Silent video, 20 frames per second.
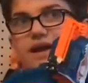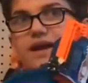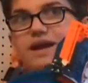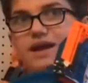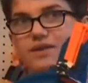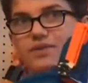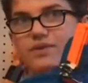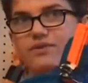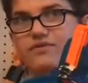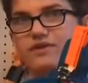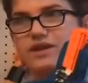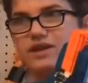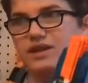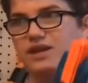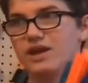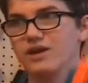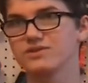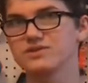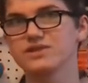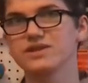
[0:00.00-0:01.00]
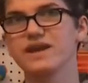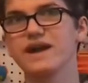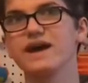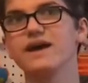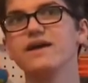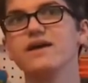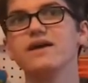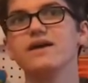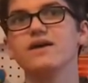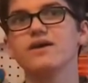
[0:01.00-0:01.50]
in the video. So
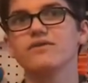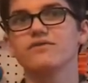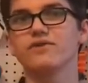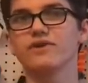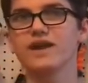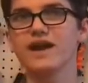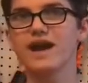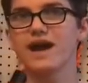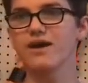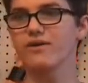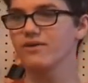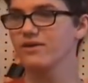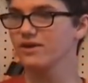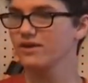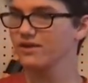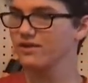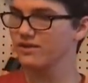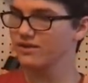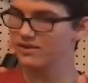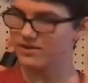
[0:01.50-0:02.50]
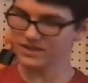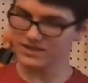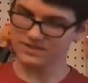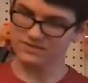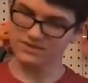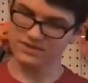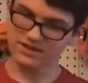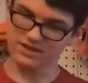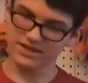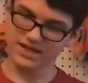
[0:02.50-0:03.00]
yeah, for now,
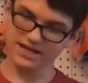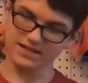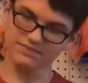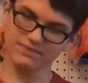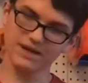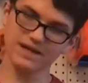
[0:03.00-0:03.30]
this next